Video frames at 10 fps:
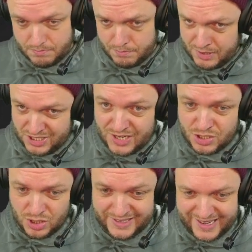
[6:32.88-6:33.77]

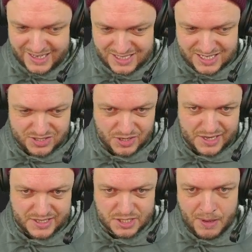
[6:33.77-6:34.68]
potential days and try and
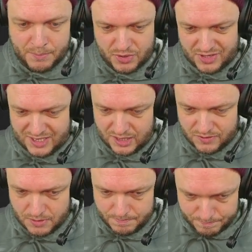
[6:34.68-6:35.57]
dismember the
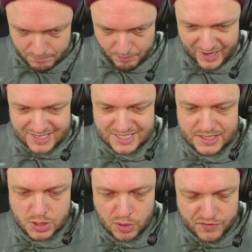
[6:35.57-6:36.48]
Delver, but I decide
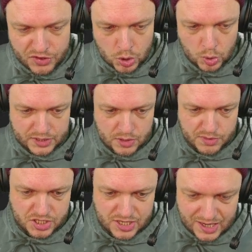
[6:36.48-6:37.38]
to go for the gold here with
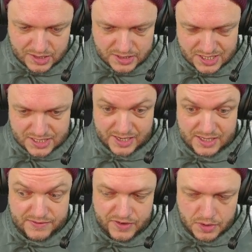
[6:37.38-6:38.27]
Chalice. I think it's
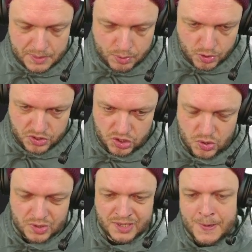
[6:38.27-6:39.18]
very important you
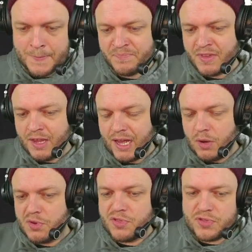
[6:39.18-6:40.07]
don't
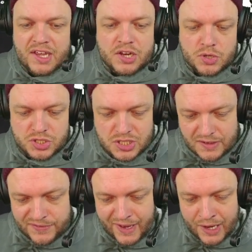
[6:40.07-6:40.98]
outthink
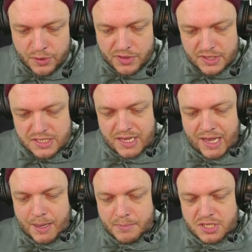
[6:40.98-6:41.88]
yourself out of these
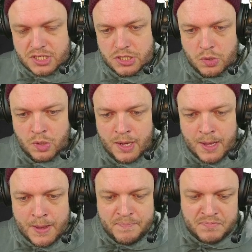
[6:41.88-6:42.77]
games. So
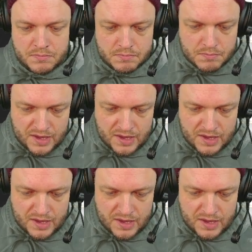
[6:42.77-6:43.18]
if